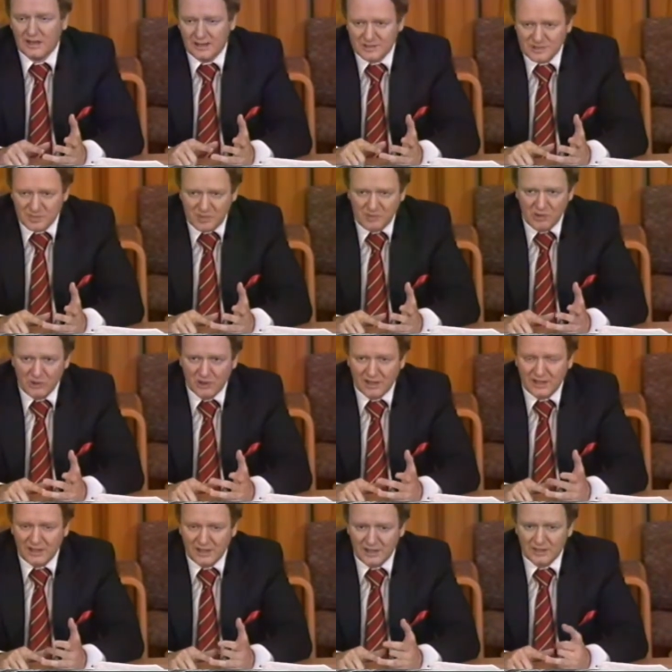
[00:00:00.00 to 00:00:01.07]
the Supreme Court of
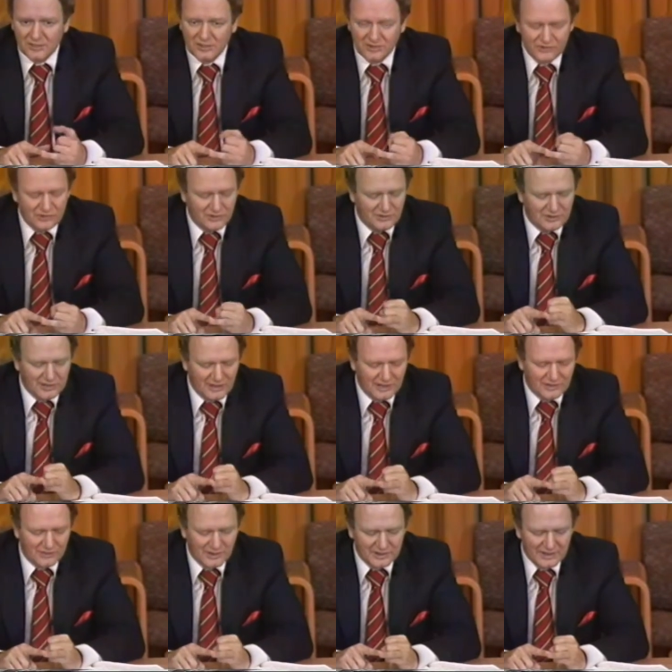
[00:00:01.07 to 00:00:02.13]
Canada will soon tell
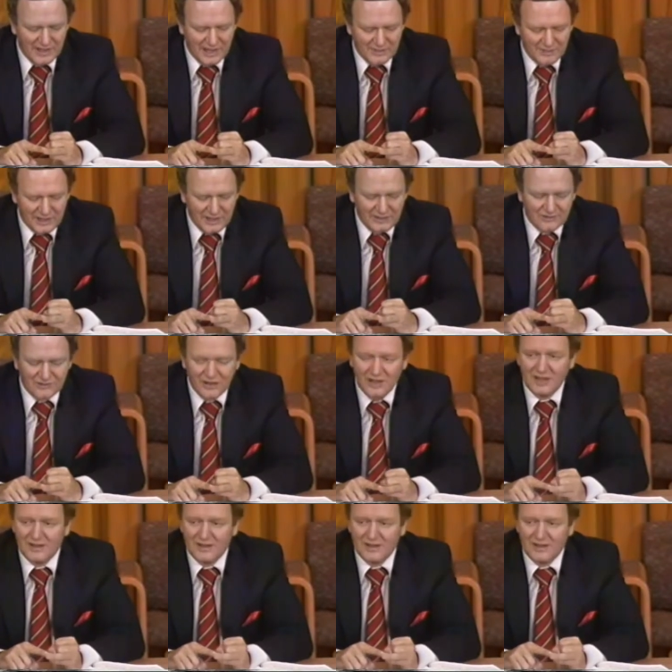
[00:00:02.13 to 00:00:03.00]
us what that means,